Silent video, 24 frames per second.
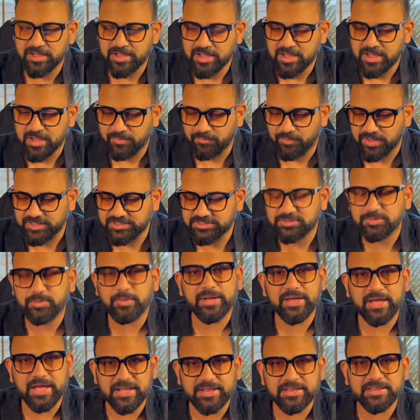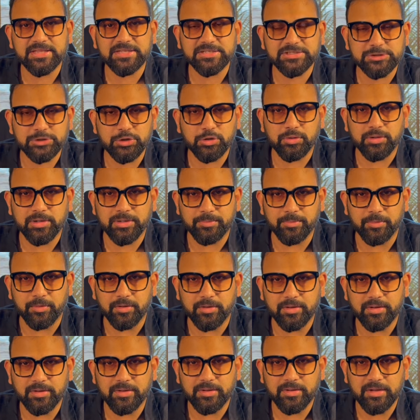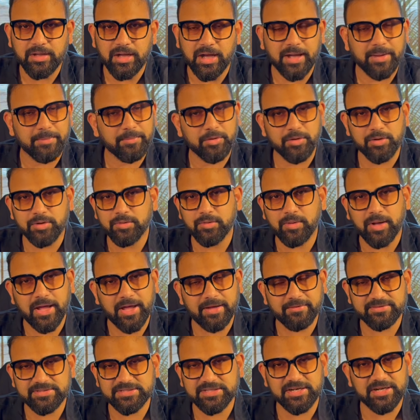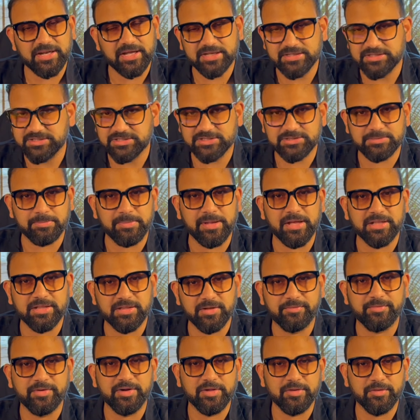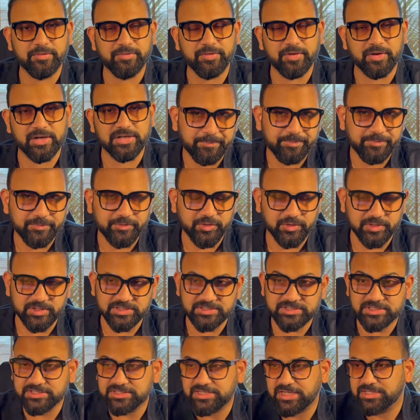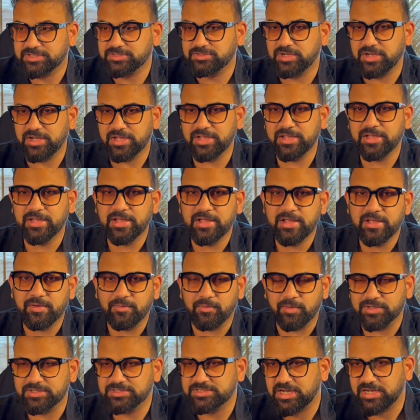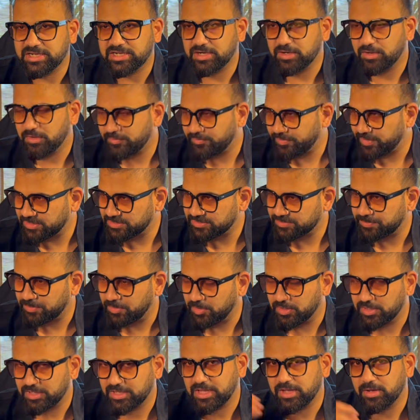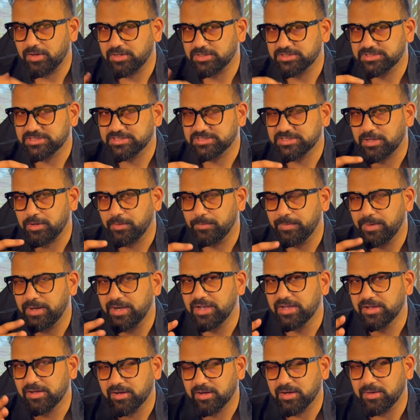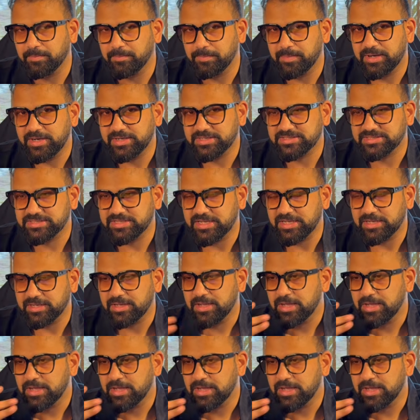Once we get the storyboard, I'm going to have sedans just make the video for us. So this is actually what started off as pure chaos is now building a complete scene,